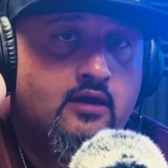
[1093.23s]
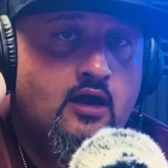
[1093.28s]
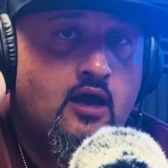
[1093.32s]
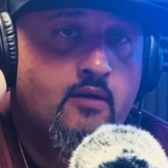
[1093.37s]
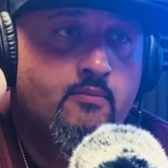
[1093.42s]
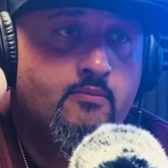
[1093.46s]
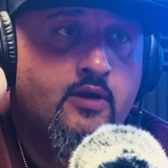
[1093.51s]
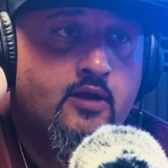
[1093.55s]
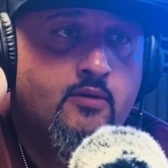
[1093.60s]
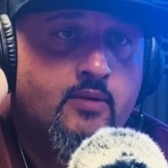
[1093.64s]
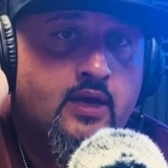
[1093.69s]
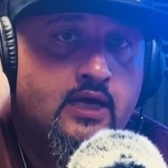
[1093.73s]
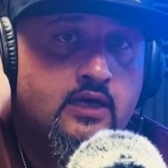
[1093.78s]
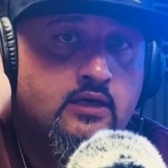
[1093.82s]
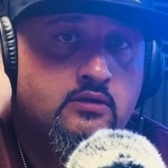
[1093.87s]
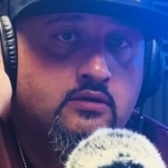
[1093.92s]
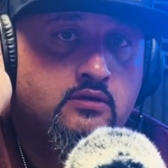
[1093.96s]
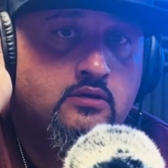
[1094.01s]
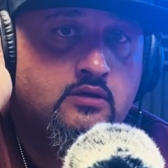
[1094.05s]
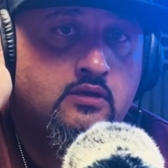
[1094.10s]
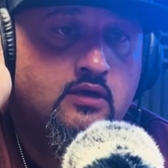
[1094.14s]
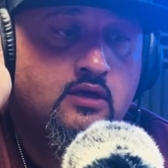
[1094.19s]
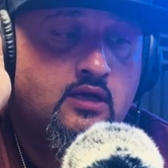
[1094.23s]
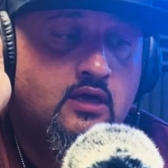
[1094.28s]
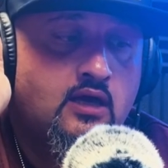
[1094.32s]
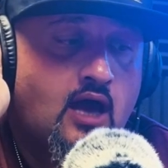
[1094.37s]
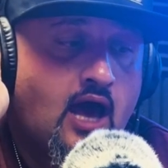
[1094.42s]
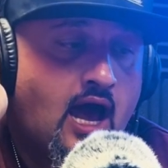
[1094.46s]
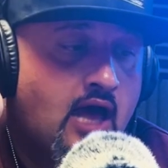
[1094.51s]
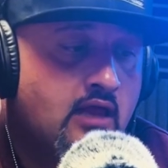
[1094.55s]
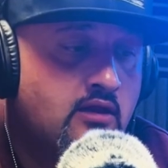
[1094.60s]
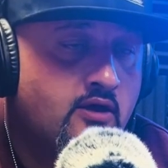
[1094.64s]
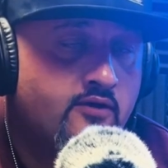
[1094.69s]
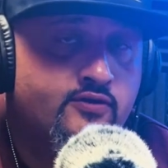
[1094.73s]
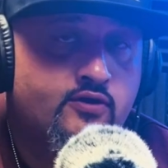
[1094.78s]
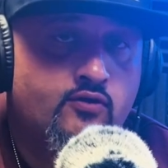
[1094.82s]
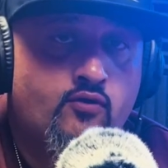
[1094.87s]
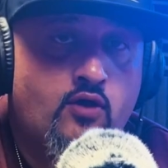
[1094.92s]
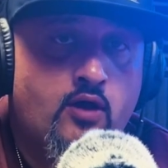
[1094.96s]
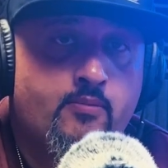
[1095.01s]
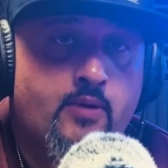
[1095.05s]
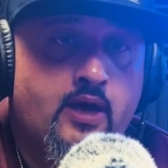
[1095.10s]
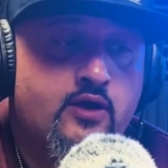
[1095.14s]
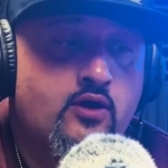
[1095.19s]
come command. I love to
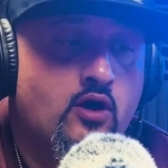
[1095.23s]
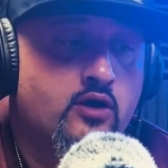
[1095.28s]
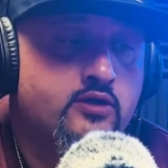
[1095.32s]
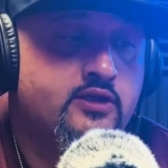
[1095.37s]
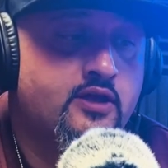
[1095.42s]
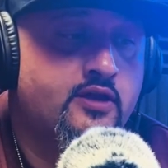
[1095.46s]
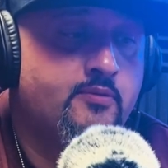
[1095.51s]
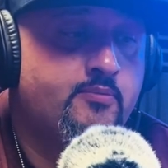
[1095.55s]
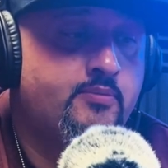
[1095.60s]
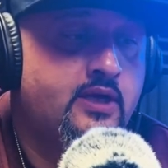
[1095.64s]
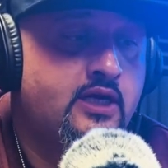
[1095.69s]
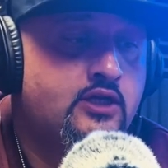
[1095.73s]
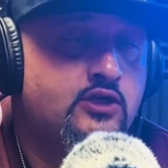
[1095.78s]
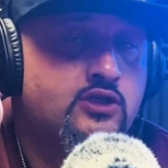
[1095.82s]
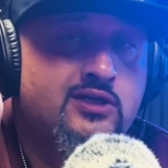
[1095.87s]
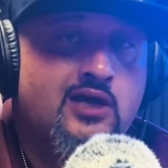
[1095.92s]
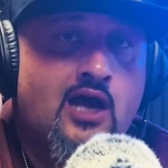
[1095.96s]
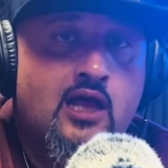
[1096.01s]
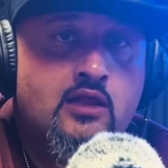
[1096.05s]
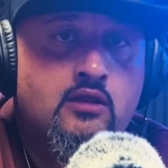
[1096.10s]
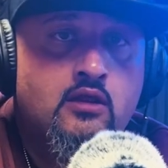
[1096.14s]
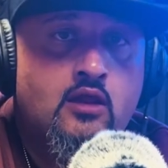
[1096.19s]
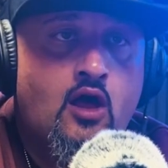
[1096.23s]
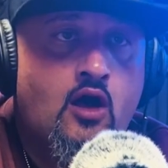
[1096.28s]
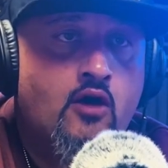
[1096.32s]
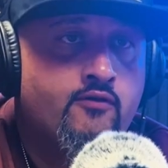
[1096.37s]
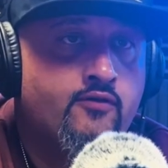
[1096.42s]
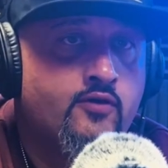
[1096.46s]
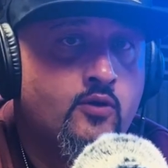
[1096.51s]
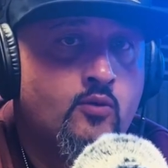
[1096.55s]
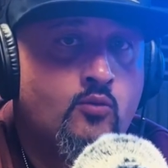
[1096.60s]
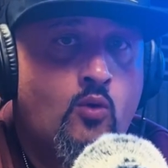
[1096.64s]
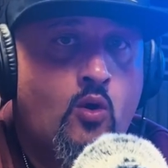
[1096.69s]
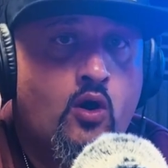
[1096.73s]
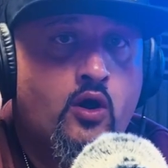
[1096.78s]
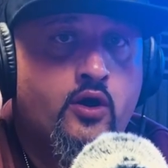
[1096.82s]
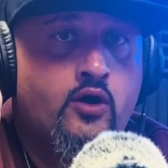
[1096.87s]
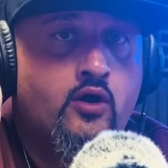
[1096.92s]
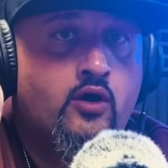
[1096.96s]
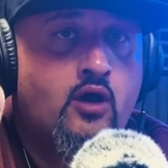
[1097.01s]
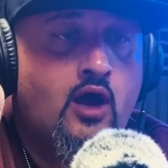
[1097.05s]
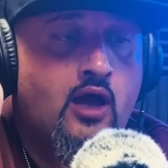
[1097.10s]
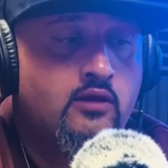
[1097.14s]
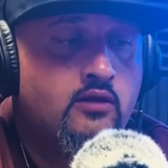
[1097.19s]
run my dogs on the beach. I love the
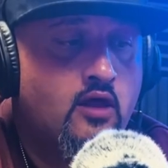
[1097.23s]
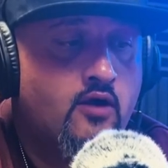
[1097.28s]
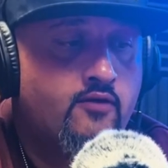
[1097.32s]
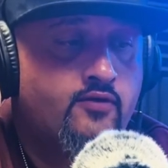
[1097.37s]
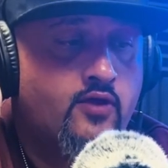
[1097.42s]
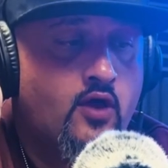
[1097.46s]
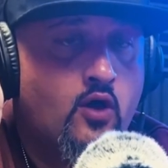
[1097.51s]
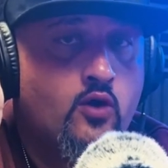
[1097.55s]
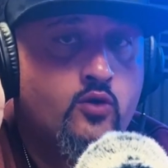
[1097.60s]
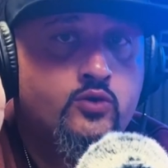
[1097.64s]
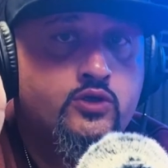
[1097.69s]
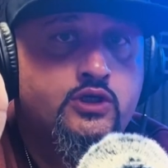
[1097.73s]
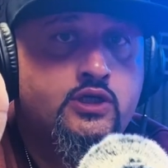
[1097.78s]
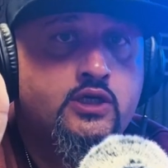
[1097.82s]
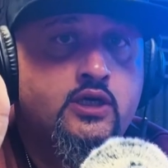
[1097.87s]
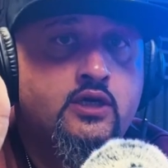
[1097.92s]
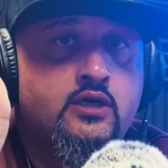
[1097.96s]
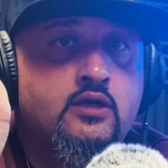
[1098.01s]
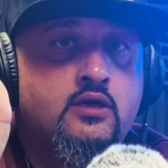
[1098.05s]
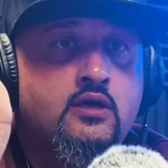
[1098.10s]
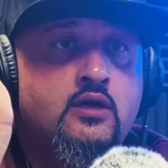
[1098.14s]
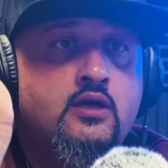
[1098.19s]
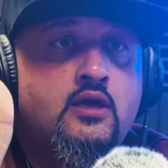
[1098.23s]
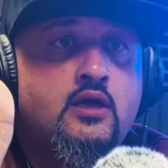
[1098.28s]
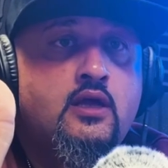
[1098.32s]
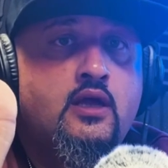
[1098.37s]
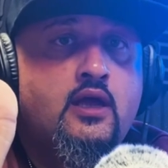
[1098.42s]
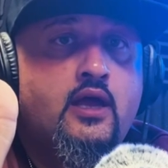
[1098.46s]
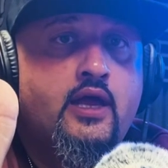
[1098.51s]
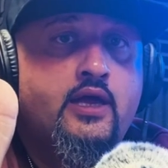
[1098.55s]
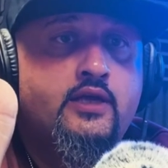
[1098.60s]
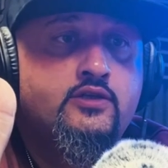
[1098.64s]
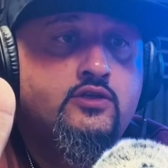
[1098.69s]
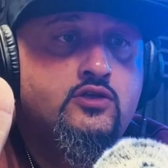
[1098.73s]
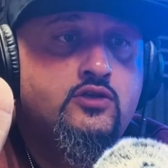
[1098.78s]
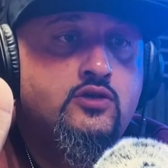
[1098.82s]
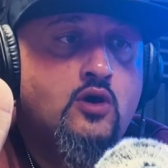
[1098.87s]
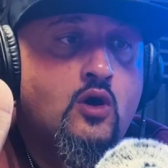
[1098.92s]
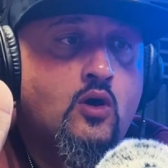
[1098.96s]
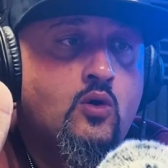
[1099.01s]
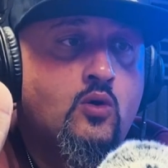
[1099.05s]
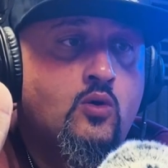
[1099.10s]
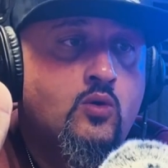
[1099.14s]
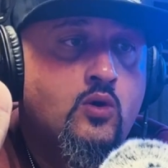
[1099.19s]
water. I love the ocean. And
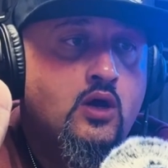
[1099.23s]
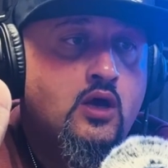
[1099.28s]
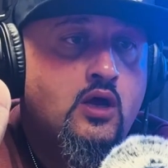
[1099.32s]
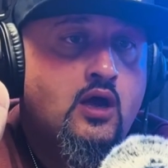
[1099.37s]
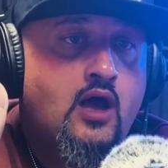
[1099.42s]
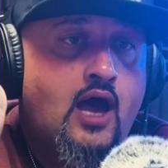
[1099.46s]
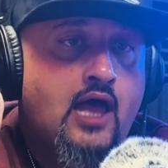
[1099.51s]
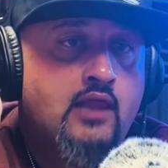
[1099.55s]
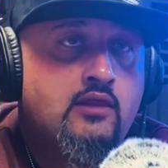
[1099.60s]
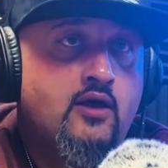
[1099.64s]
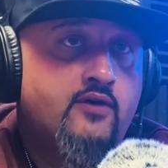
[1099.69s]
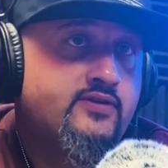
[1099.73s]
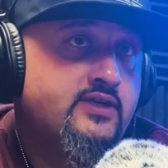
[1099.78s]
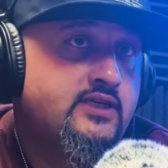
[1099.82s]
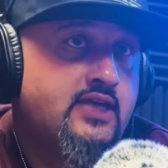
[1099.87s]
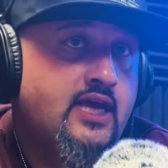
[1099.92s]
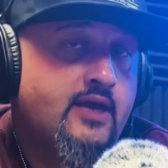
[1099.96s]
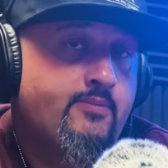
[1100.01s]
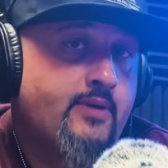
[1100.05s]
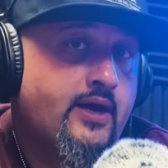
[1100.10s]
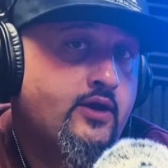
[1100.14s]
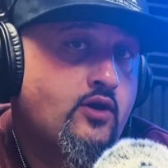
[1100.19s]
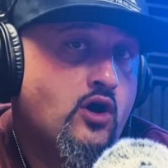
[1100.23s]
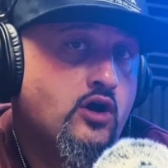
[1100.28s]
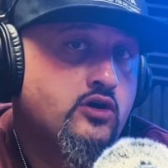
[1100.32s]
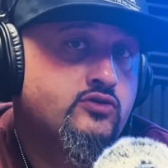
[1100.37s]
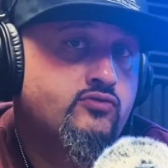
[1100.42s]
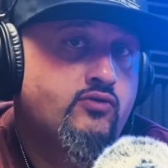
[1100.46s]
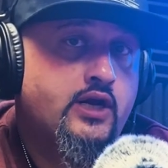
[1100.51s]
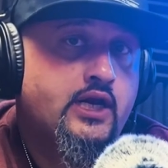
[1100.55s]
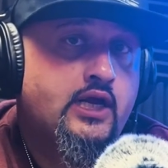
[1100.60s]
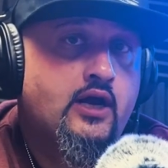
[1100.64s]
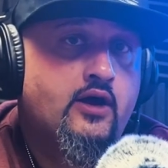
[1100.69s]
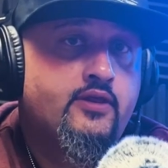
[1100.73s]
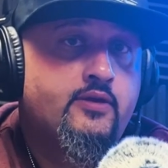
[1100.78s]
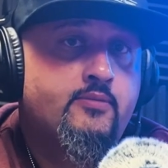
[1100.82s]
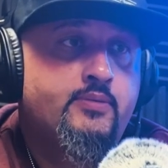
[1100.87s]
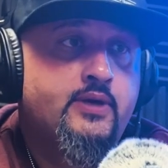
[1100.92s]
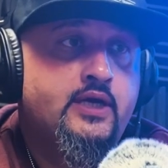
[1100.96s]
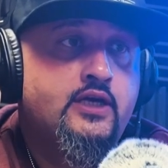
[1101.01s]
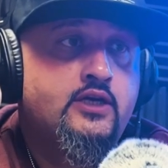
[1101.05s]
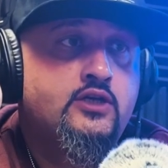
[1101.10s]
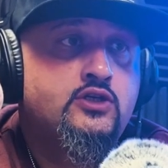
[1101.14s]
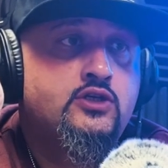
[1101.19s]
so I love to take my dogs running on the
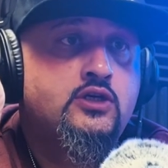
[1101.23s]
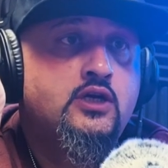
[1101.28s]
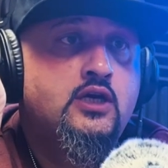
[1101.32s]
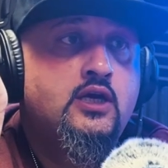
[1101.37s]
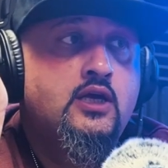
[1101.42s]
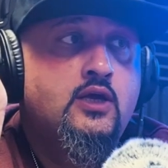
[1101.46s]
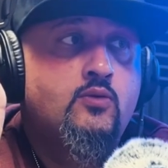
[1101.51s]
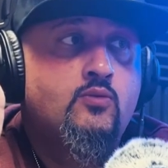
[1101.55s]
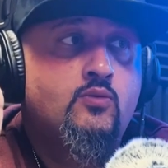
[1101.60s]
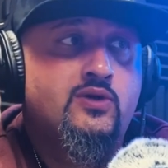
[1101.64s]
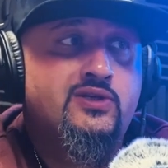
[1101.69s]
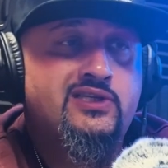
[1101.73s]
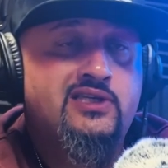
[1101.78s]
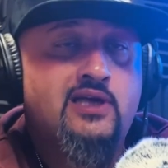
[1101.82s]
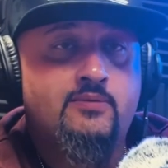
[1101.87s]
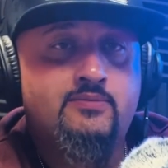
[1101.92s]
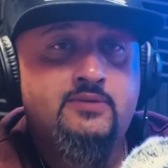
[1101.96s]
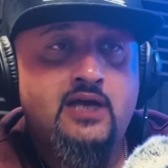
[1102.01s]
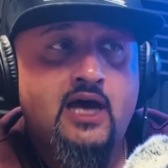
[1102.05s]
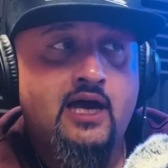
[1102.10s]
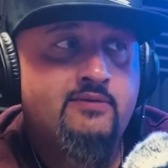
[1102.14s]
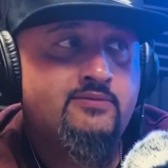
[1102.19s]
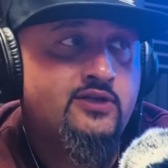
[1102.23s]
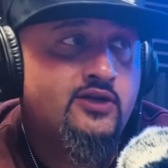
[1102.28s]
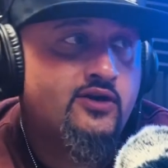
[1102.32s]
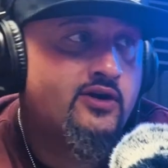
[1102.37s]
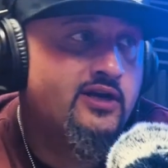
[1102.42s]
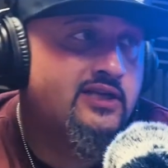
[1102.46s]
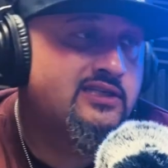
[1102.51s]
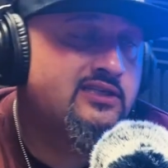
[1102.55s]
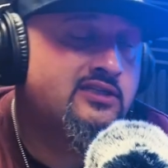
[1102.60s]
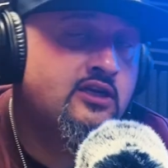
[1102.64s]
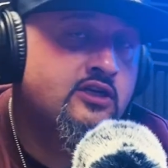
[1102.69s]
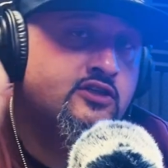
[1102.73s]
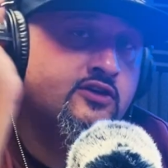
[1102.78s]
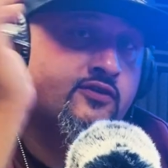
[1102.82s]
beach. Well, sometimes they're at such